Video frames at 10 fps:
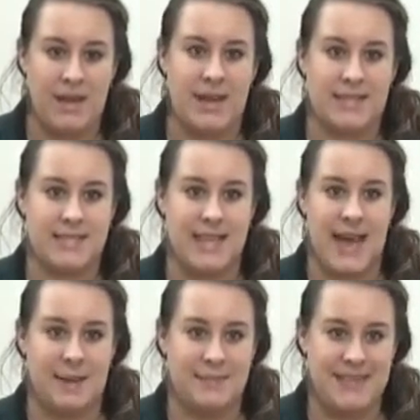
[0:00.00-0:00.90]
Next
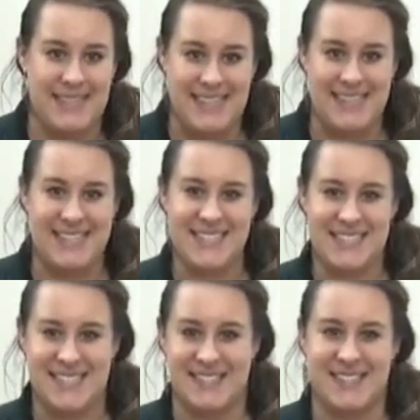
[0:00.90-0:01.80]
slide,
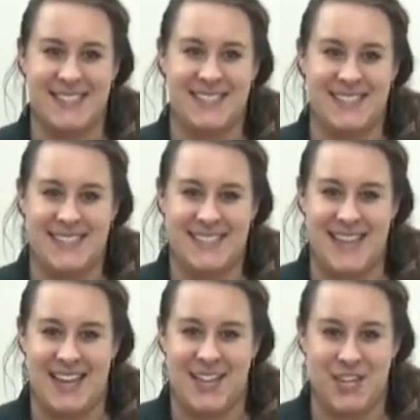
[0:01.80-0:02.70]
please.
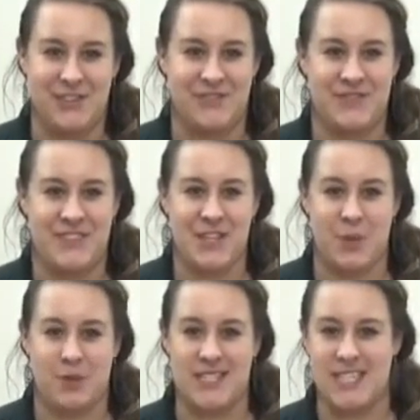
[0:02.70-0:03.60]
Thank you.
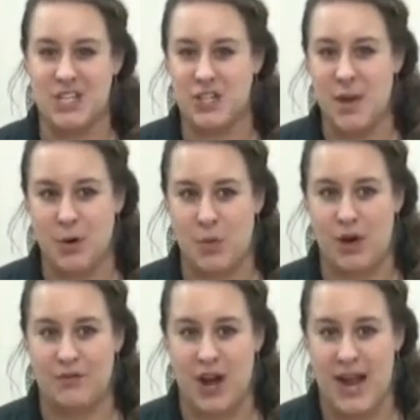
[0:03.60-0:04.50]
So procedure number
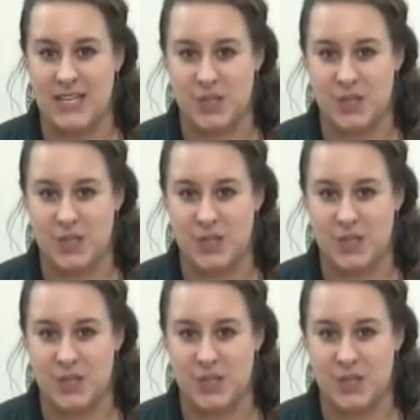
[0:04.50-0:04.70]
one for high